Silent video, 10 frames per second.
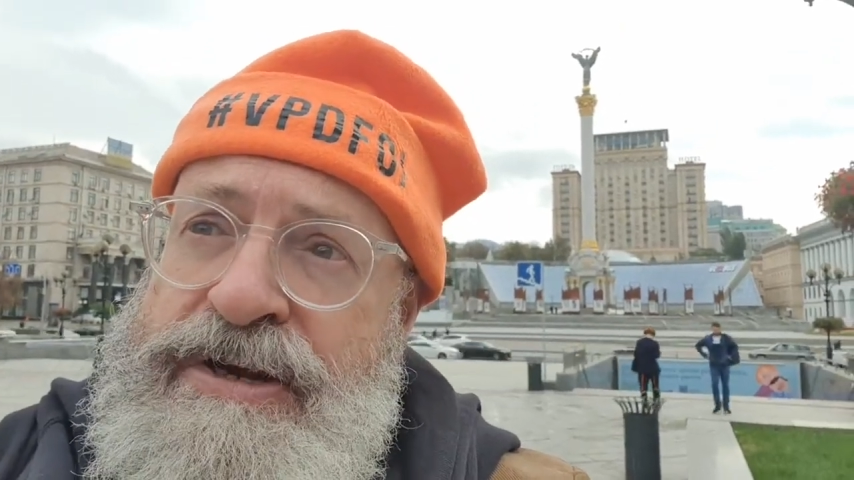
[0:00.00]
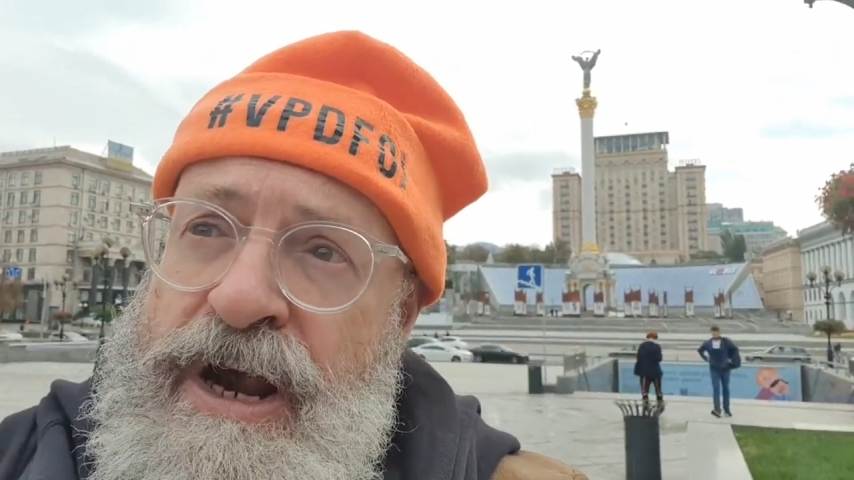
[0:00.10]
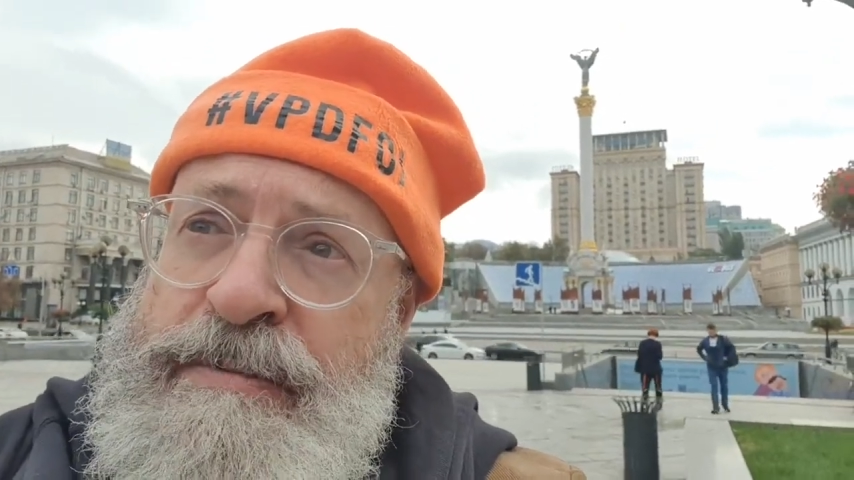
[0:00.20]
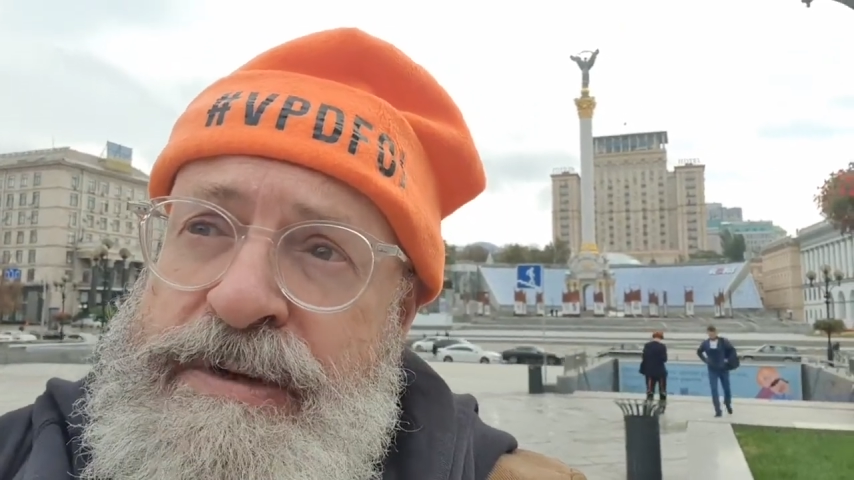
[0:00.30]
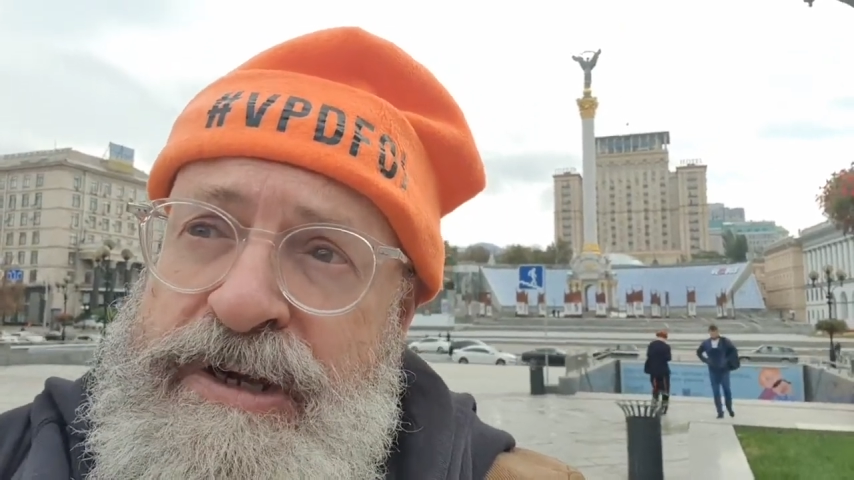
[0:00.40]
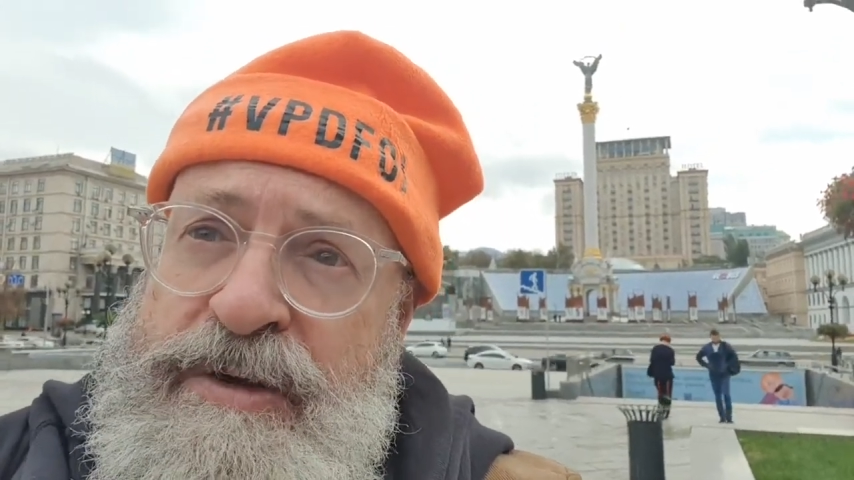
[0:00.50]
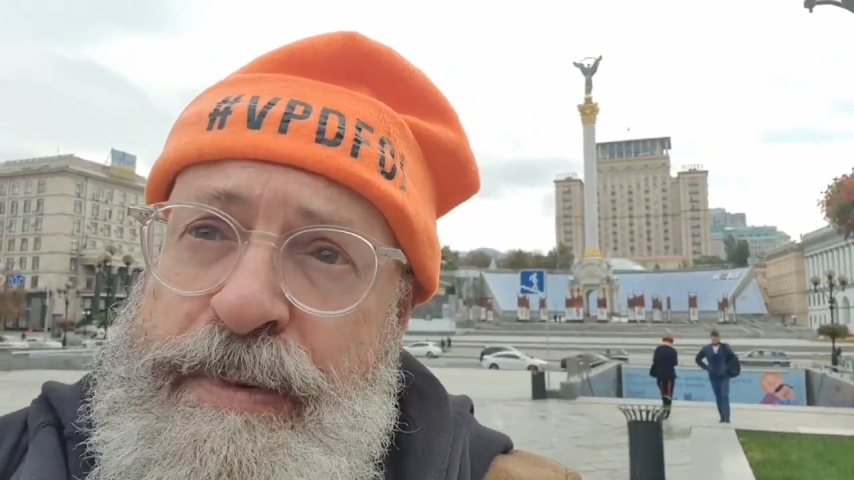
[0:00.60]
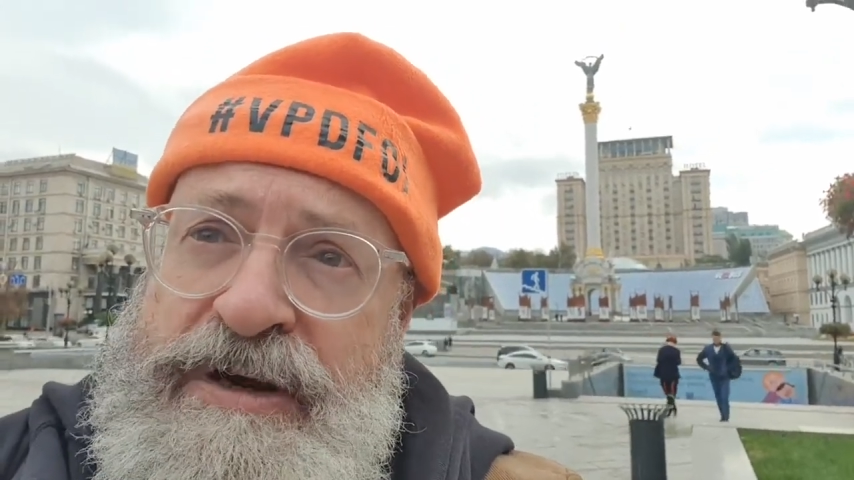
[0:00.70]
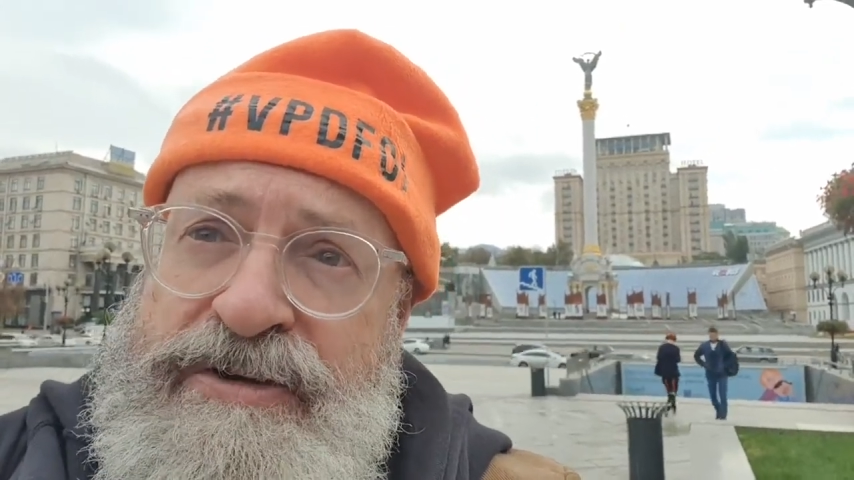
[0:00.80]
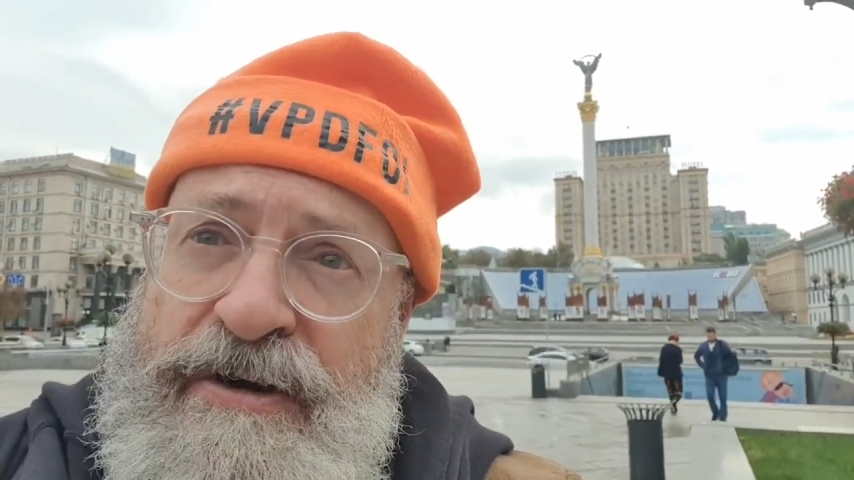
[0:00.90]
James has
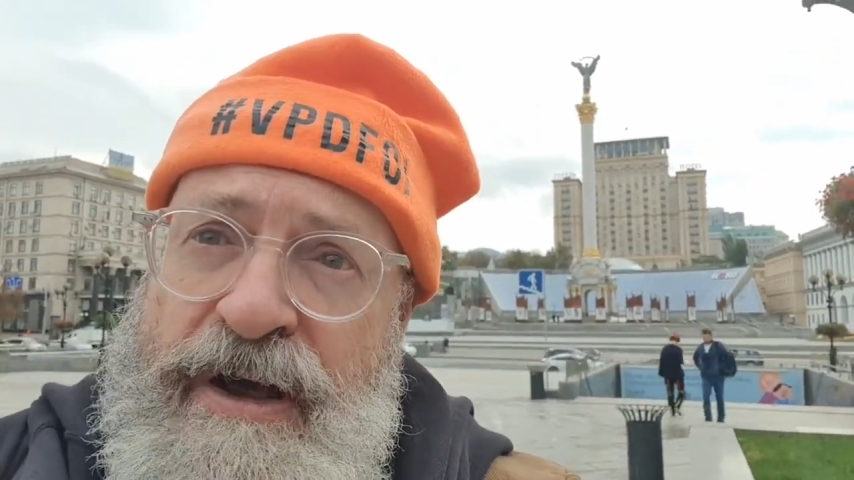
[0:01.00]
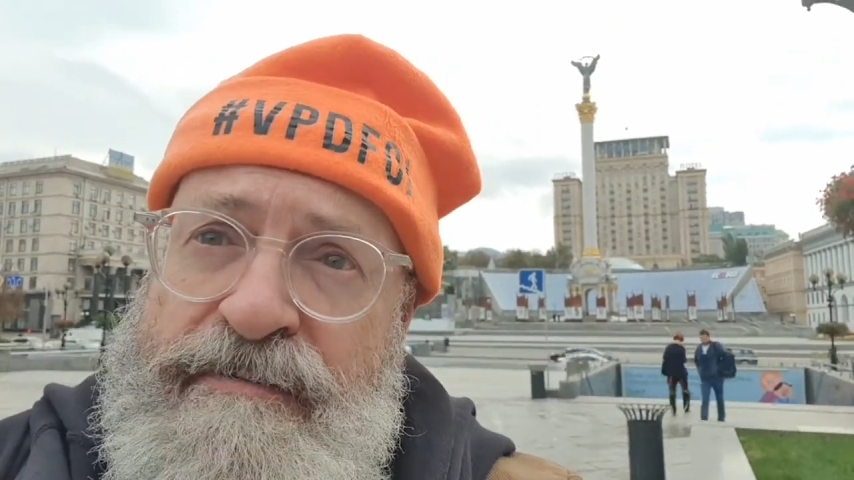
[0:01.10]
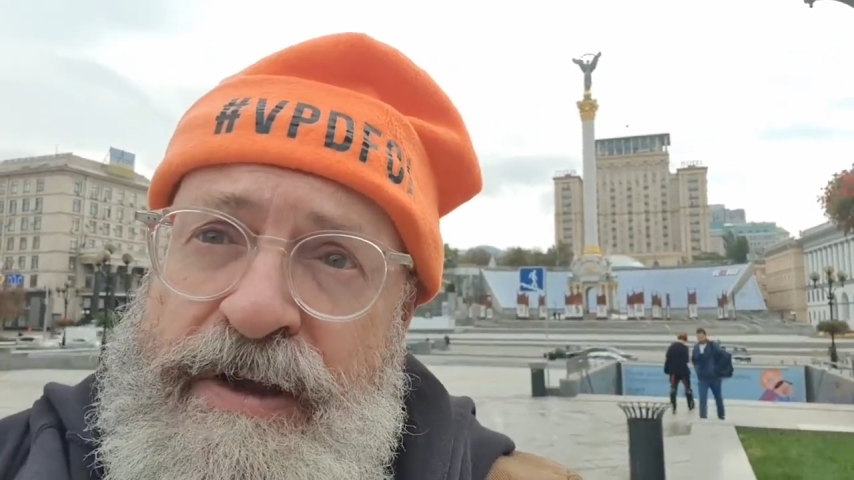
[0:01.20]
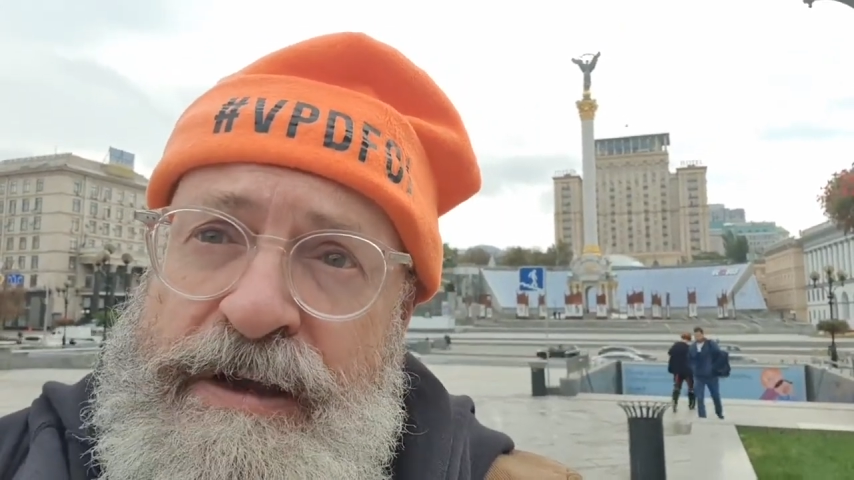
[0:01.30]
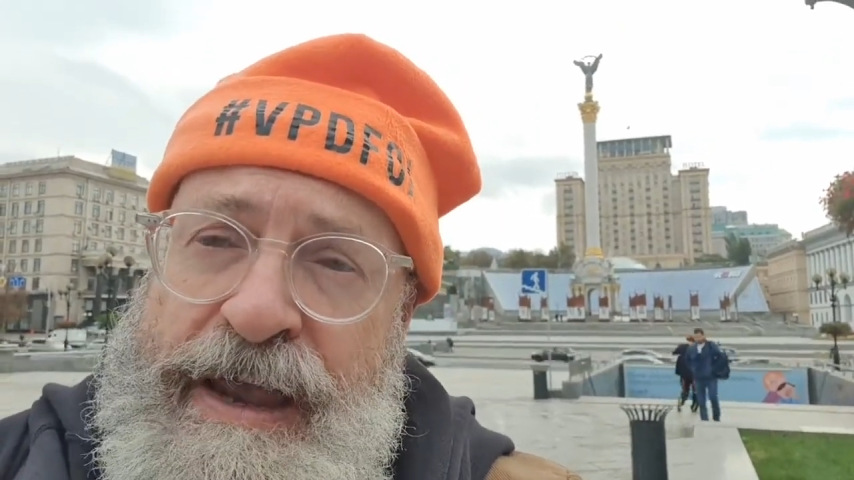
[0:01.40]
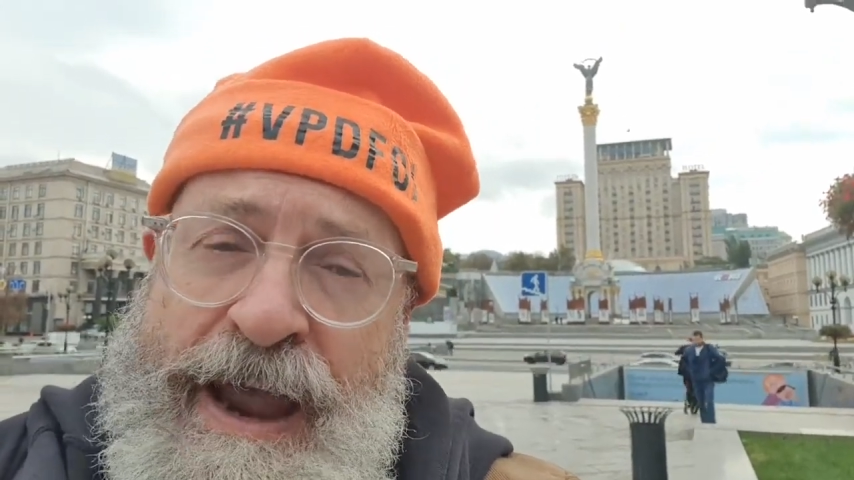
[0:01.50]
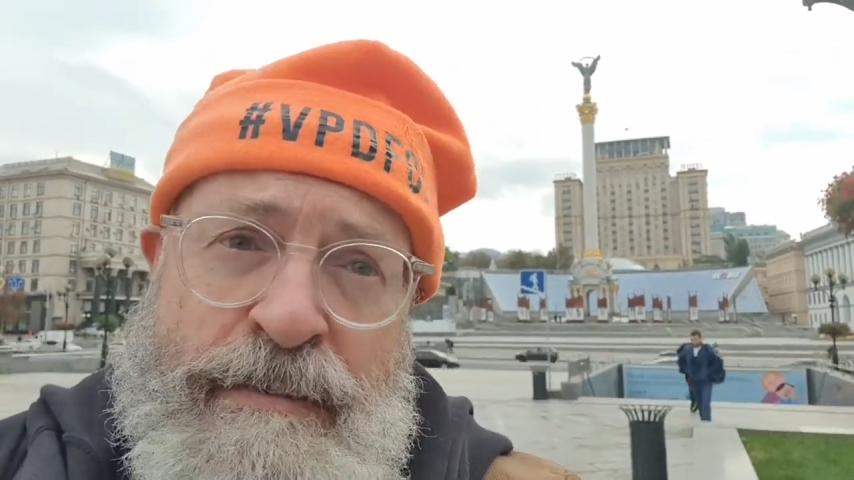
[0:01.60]
been driving